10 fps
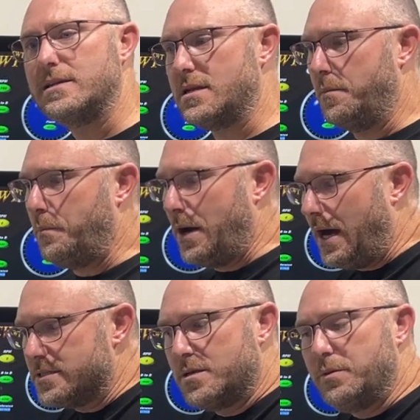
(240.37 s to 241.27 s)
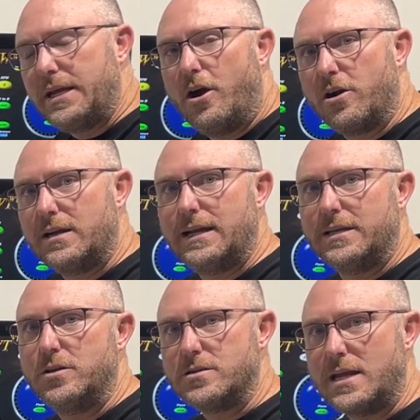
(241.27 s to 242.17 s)
as an impossibly hard to
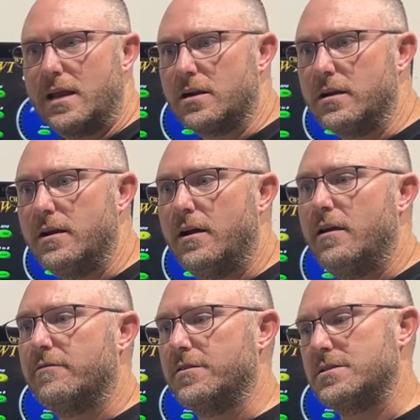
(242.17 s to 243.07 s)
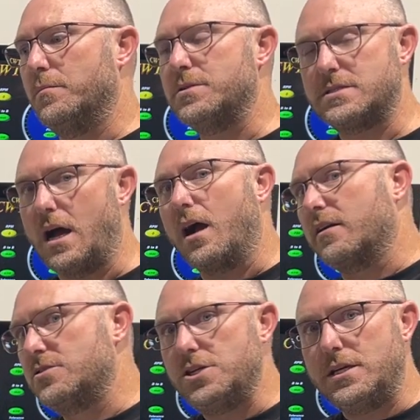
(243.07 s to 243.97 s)
get to standard for some
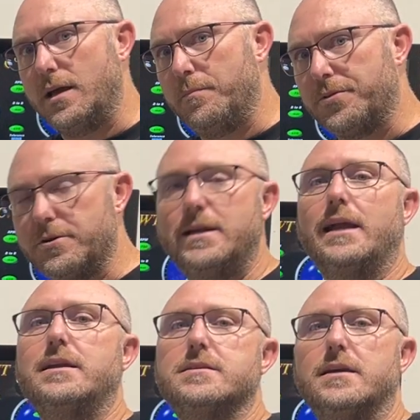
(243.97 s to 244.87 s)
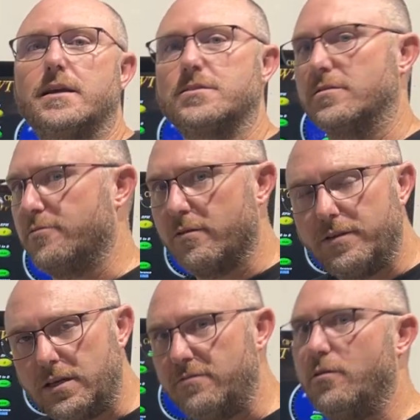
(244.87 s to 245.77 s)
stock GM 396 or
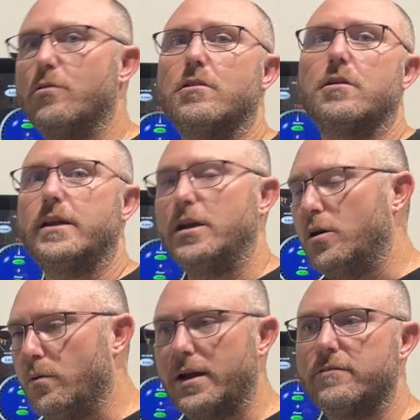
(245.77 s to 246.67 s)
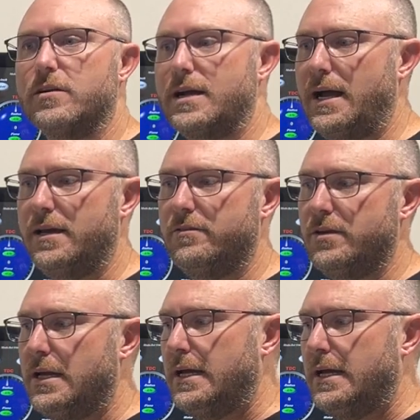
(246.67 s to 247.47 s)
454, you know, whatever kind of